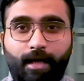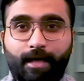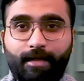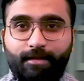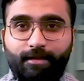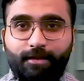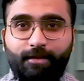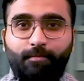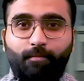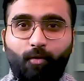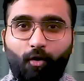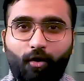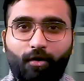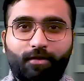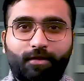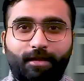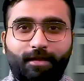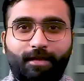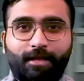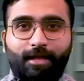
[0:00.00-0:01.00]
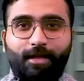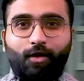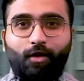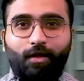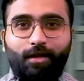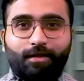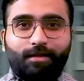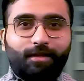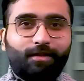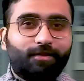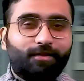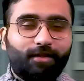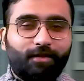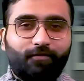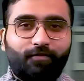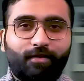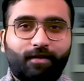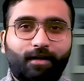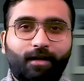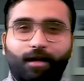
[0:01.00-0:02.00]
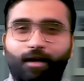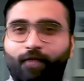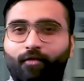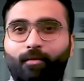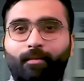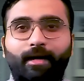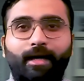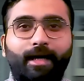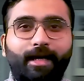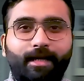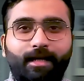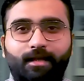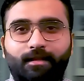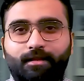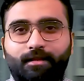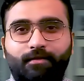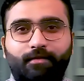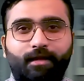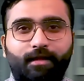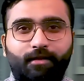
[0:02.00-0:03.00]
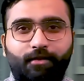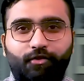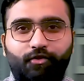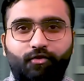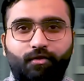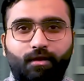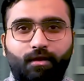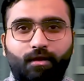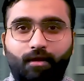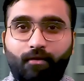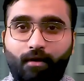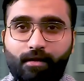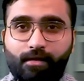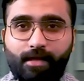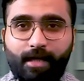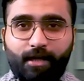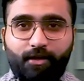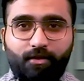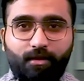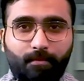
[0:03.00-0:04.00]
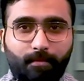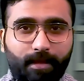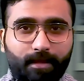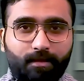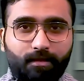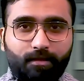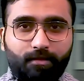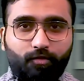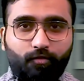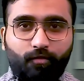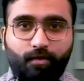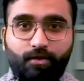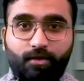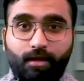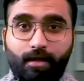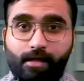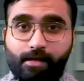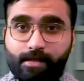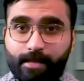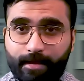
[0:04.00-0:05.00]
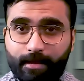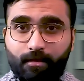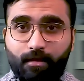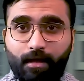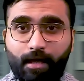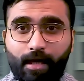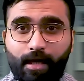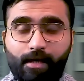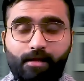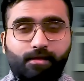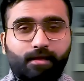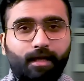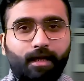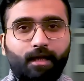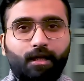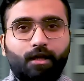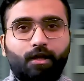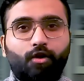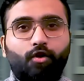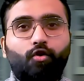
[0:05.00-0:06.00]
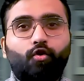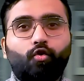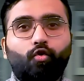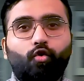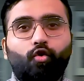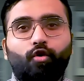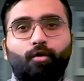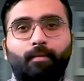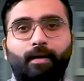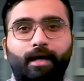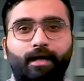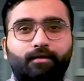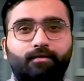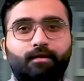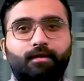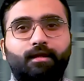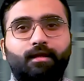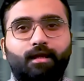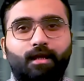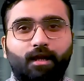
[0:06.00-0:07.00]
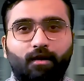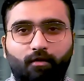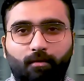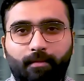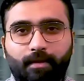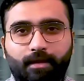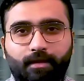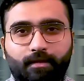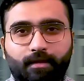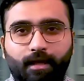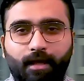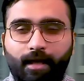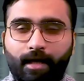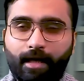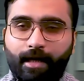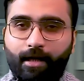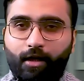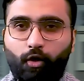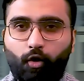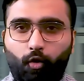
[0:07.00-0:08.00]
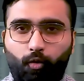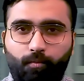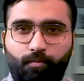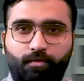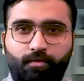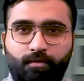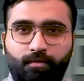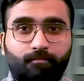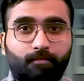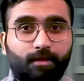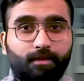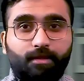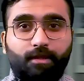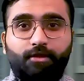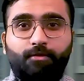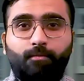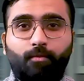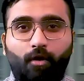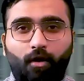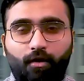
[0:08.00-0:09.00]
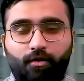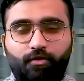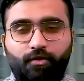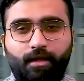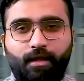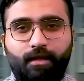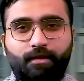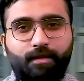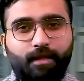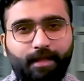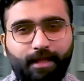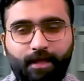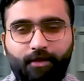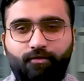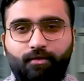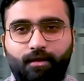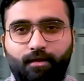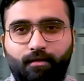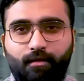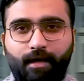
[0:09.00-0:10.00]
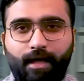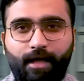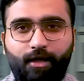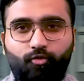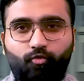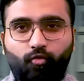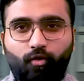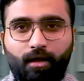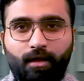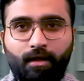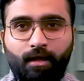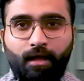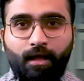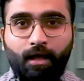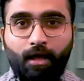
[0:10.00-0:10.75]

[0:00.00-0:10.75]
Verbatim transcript: And this blockchain technology is different from any other traditional transactional methods which are centralized and controlled by certain governments and groups. But this blockchain is a decentralized one,